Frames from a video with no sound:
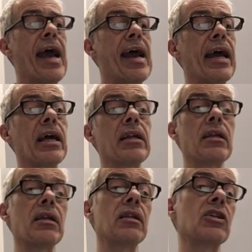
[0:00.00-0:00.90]

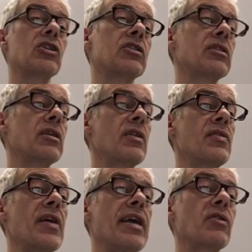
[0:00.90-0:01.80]
And
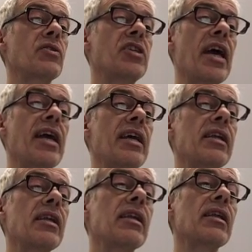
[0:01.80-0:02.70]
they
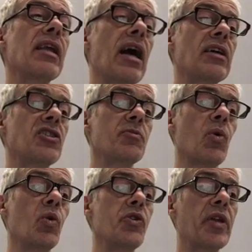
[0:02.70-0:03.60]
contain
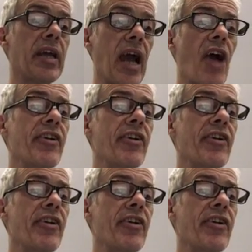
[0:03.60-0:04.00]
small nuclear